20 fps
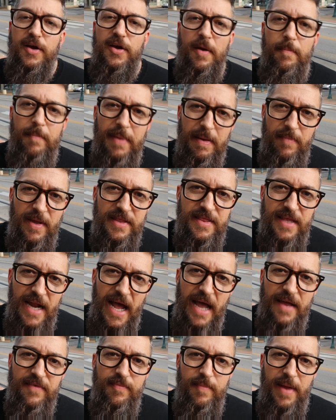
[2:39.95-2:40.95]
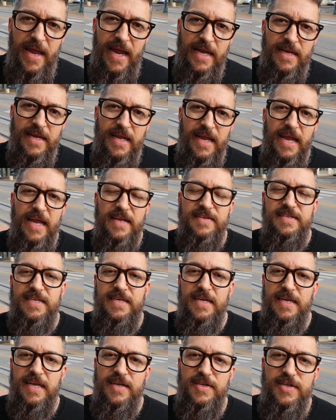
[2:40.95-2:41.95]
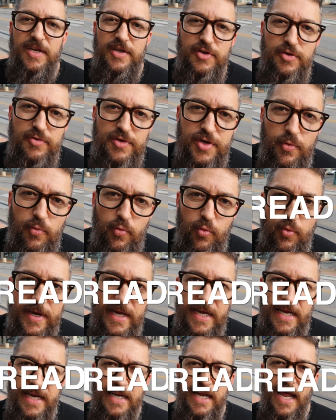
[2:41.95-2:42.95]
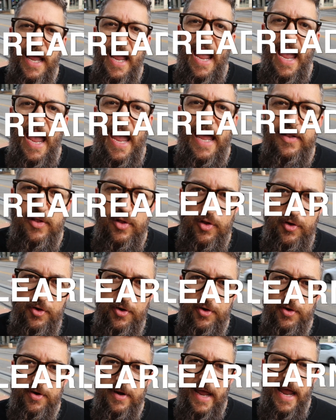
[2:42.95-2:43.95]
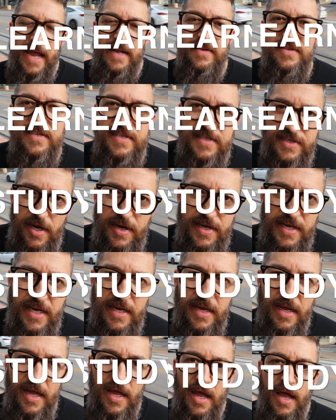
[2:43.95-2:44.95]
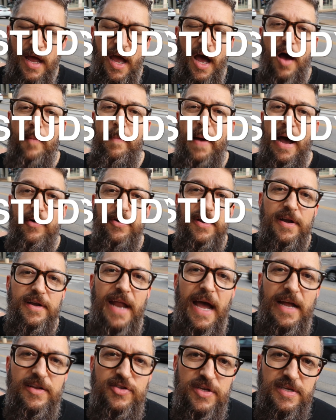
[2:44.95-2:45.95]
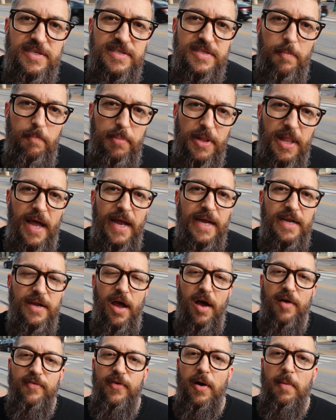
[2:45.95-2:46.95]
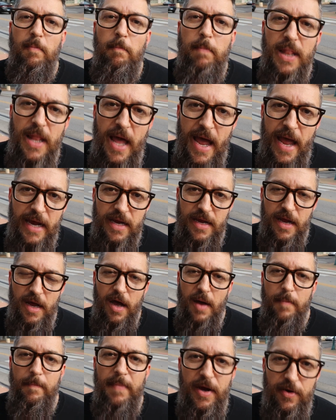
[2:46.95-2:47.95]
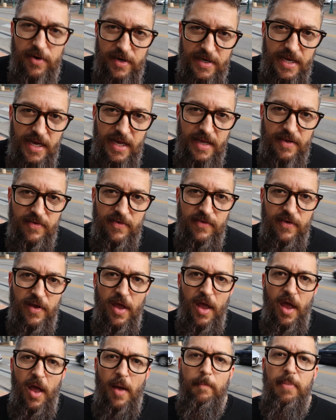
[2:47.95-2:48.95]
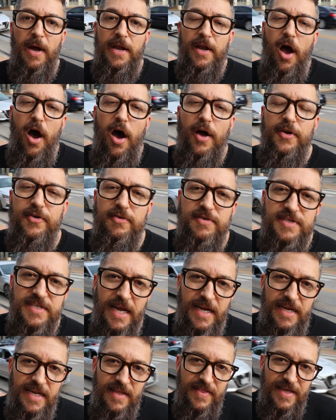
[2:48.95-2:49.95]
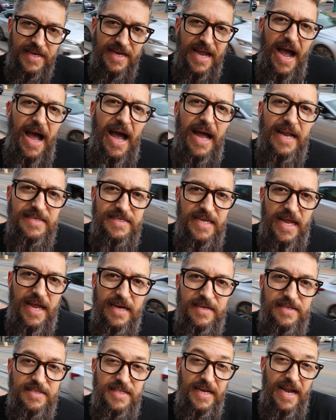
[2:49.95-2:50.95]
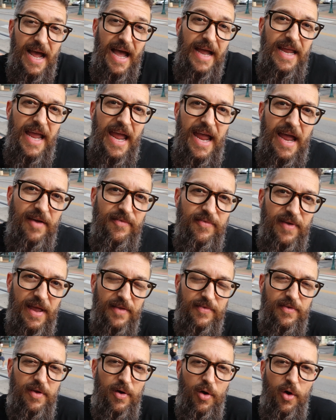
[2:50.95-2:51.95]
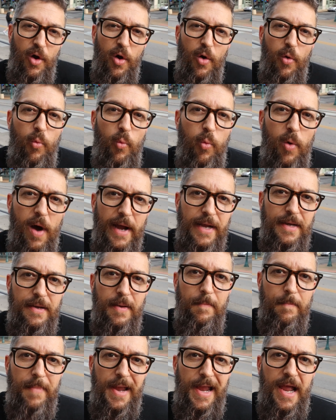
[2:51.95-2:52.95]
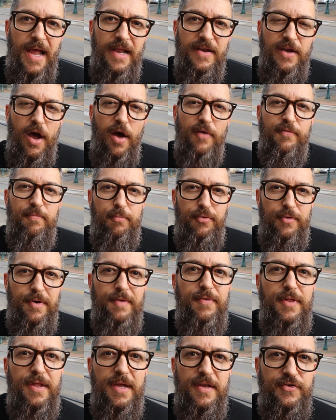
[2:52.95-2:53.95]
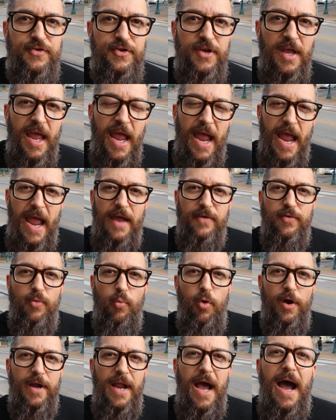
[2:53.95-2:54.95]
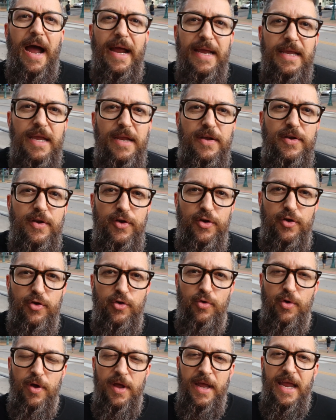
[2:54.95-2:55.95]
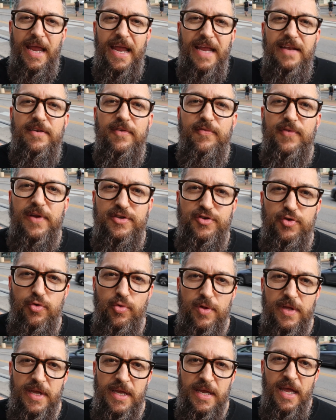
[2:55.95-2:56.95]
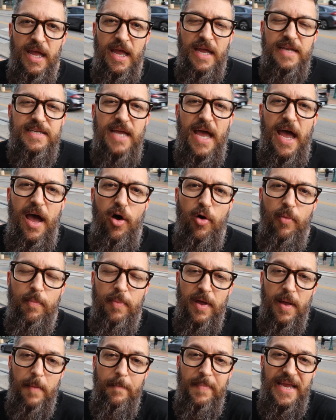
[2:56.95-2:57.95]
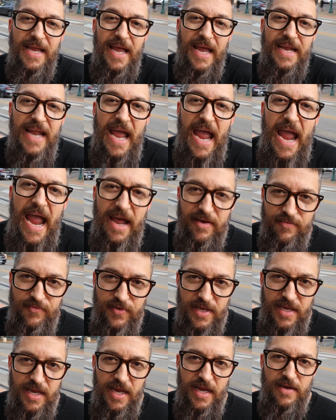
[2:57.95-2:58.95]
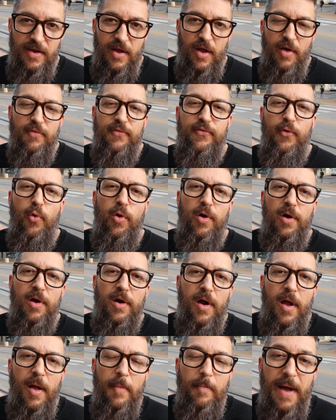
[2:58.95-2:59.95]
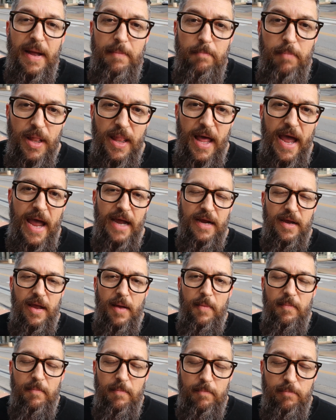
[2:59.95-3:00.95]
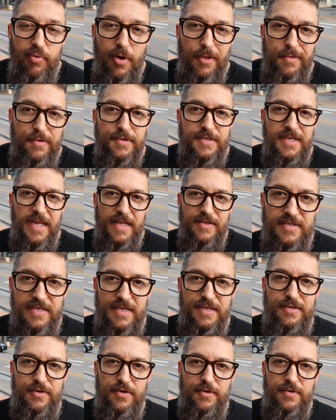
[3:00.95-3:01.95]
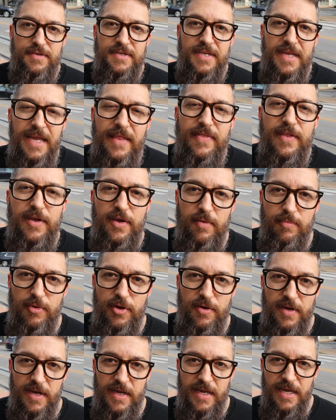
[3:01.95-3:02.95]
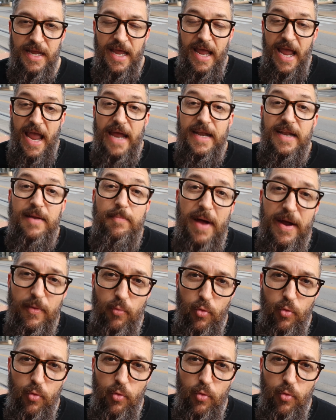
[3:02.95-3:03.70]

The commitment that I've made is to continue to read and learn and study about not just the plight of our Black Americans, but understanding the context that I have as a white man of privilege and what I can do individually to help be an advocate for my Black brothers sisters in the community and in my